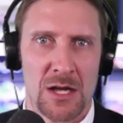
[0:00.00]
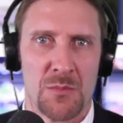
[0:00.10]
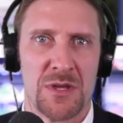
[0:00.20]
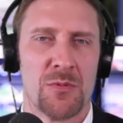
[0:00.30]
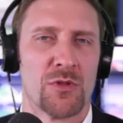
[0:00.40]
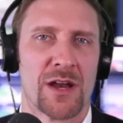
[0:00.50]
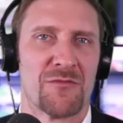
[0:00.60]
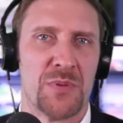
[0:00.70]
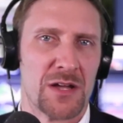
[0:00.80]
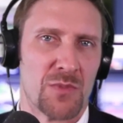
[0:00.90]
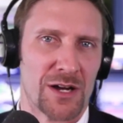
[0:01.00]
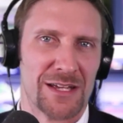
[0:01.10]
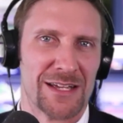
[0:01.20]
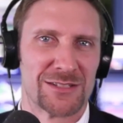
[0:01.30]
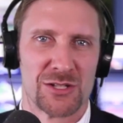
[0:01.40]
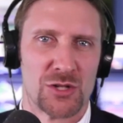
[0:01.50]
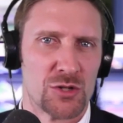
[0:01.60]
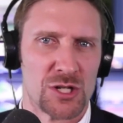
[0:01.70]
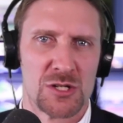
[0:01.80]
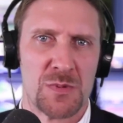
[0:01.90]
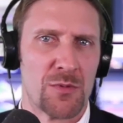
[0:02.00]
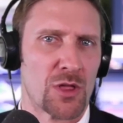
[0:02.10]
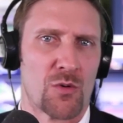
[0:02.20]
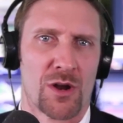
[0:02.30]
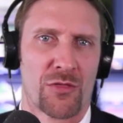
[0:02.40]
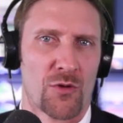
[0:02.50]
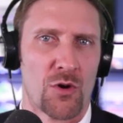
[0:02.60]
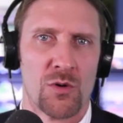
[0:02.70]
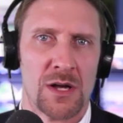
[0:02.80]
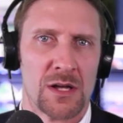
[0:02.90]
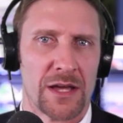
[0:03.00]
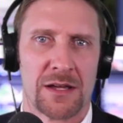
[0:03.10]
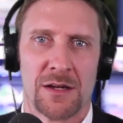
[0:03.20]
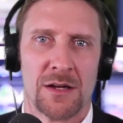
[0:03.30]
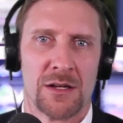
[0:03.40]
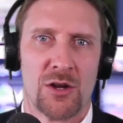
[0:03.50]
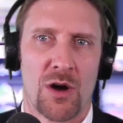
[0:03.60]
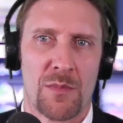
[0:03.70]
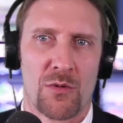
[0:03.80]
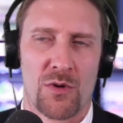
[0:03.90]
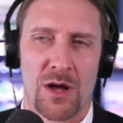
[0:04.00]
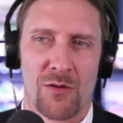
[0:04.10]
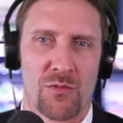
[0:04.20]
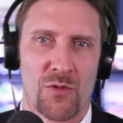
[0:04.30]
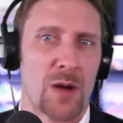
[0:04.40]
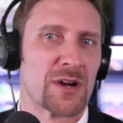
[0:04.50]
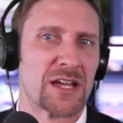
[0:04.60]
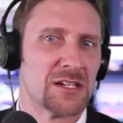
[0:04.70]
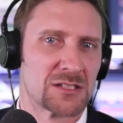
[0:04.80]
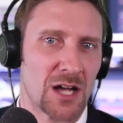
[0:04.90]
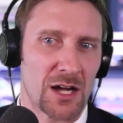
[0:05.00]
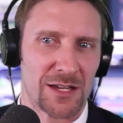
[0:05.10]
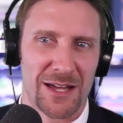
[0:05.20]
People that have big money, institutions, people that want to throw like you know. I remember uh, Robert Kiyosaki.